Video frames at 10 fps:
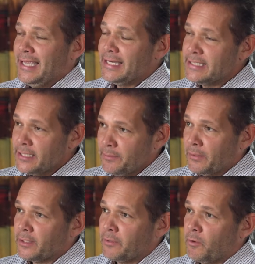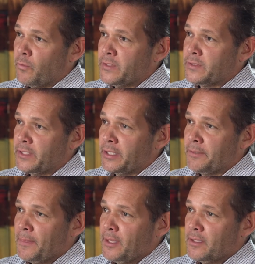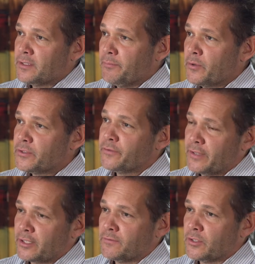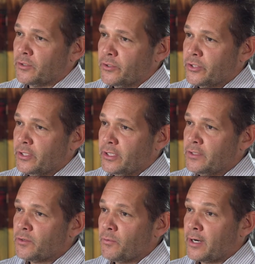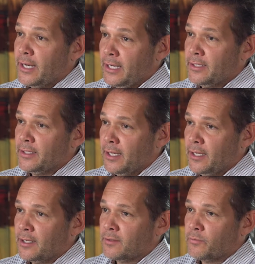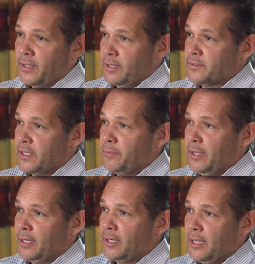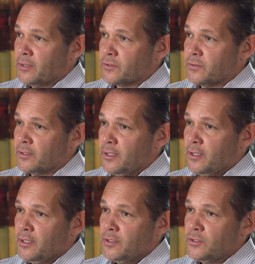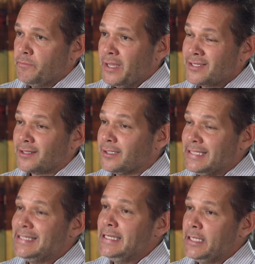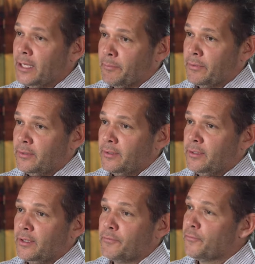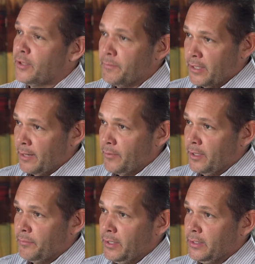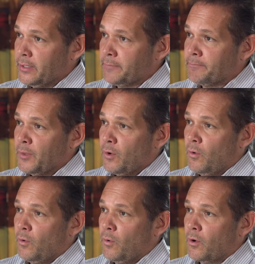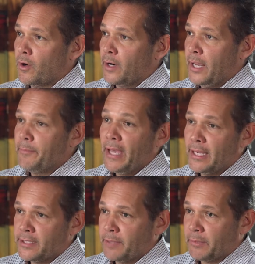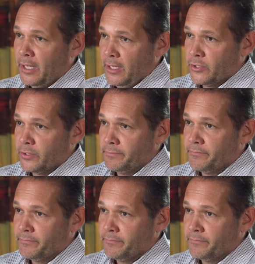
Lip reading: And typically what we see is the most effective solution is to work hand in hand with outside patent counsel to basically tee up a freedom to operate opinion or a patent application,